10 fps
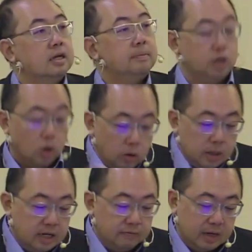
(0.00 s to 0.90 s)
but
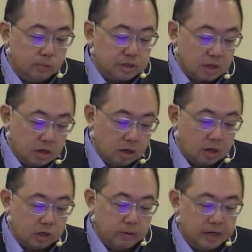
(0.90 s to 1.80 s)
only if there was a
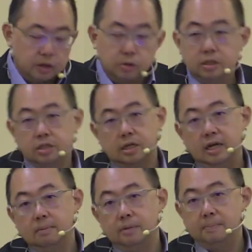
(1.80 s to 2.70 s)
God who had a good
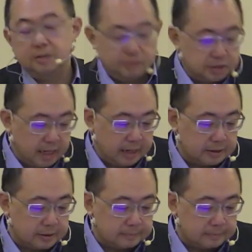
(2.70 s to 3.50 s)
design and purpose for sex.